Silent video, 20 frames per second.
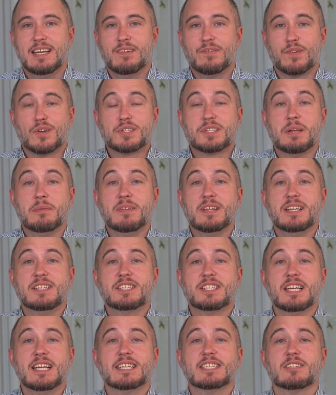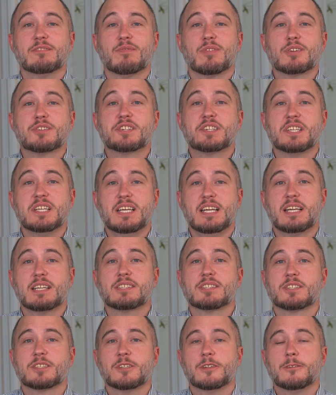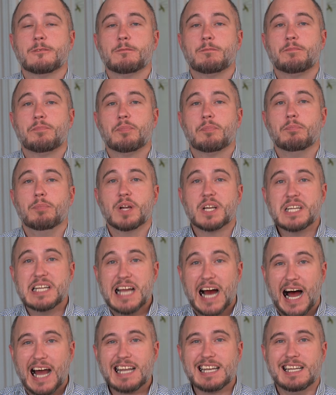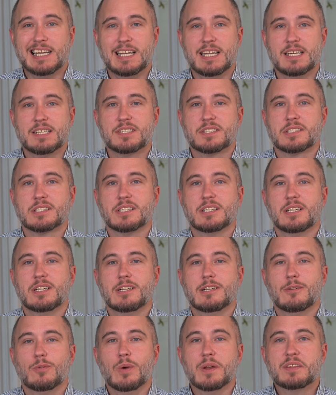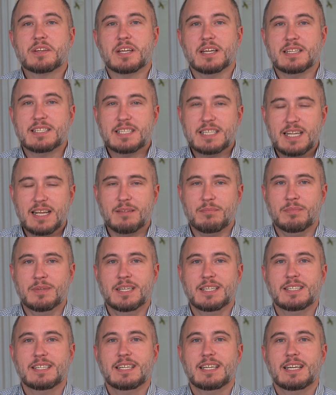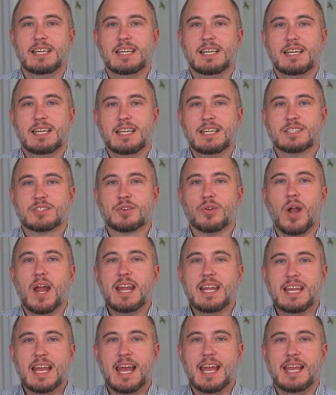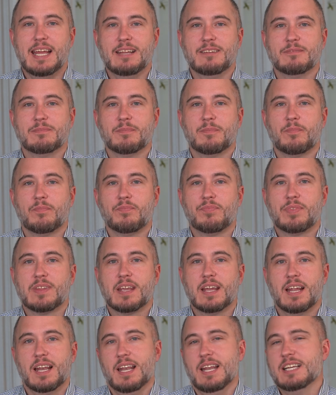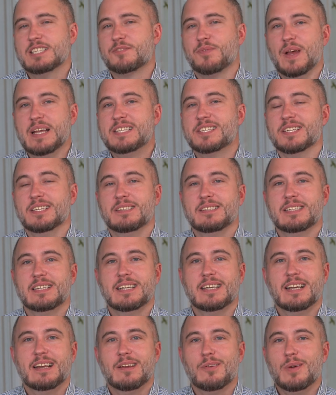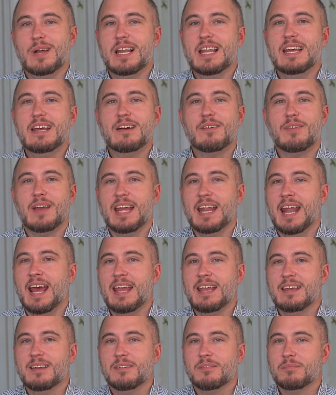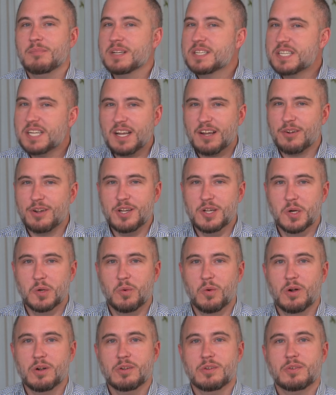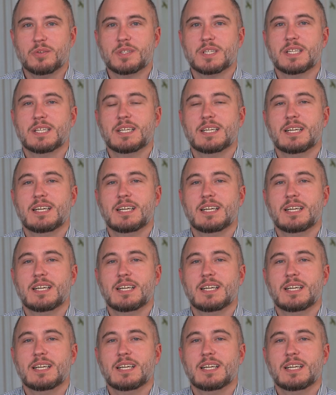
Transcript: in 1 Timothy 6 and verse 6, but godliness with contentment is great gain. Let's face it, we live in a material world.